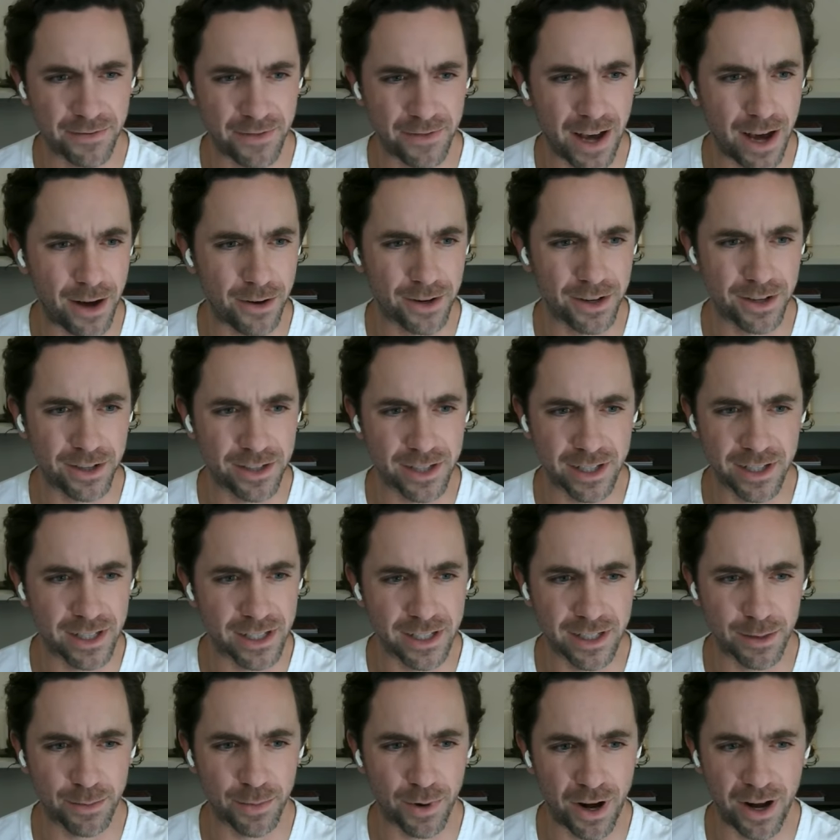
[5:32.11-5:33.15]
founders, this
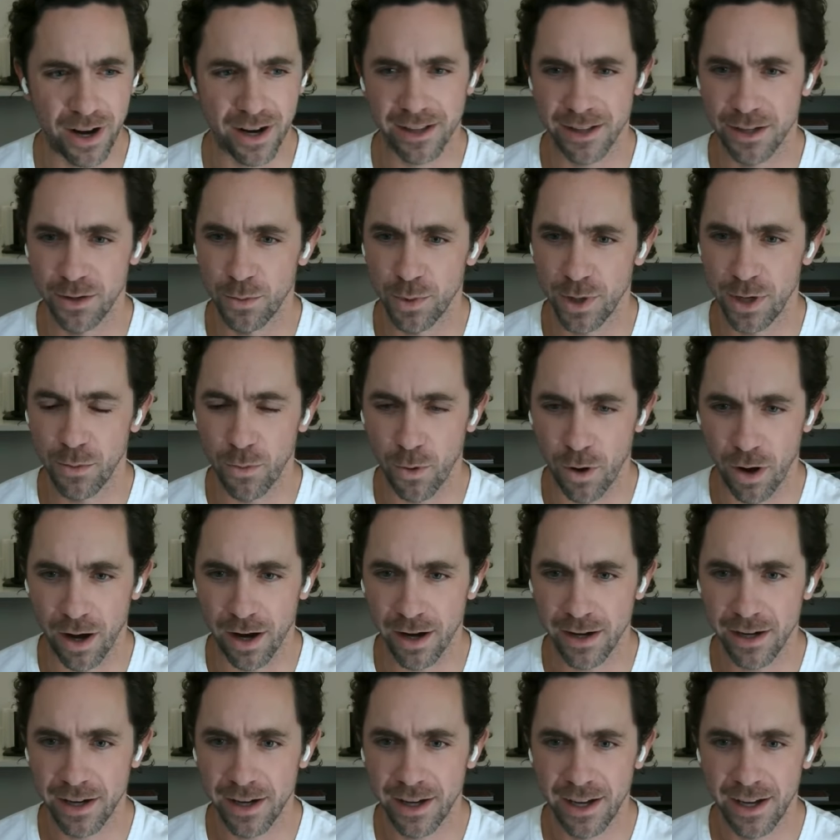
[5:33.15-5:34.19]
is a product that we want.